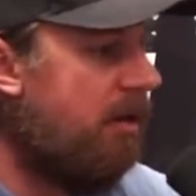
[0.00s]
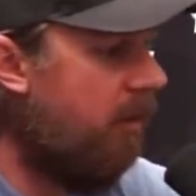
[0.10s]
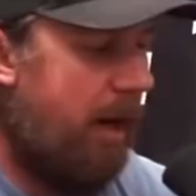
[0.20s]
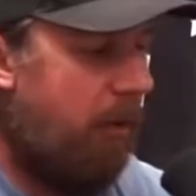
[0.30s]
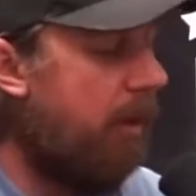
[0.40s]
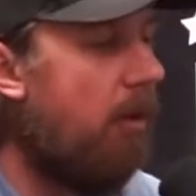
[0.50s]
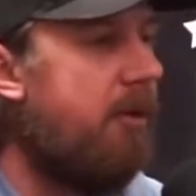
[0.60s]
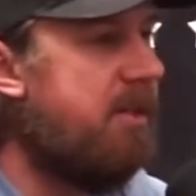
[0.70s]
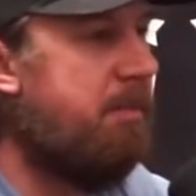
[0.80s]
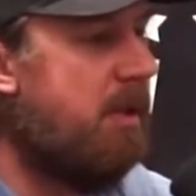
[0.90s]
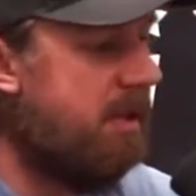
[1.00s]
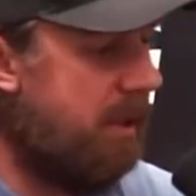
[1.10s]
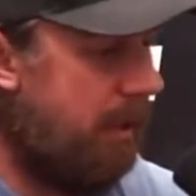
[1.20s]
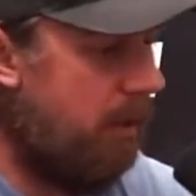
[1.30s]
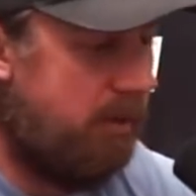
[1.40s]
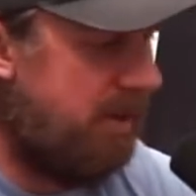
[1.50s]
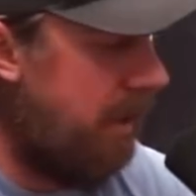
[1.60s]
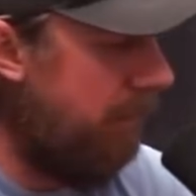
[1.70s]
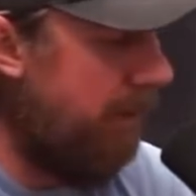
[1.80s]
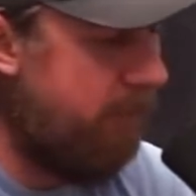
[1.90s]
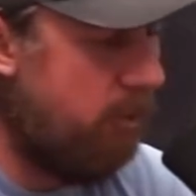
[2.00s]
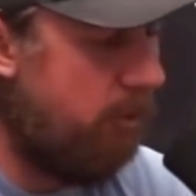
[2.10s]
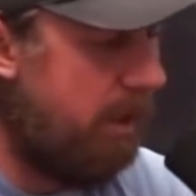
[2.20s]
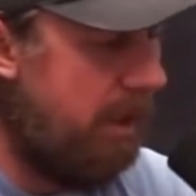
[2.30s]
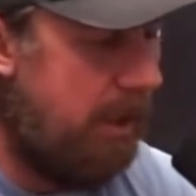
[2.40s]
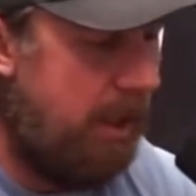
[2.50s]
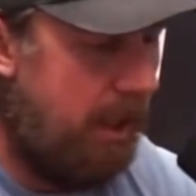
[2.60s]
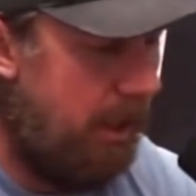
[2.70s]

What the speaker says: So then I read all these books and I go, it's not what they've told me.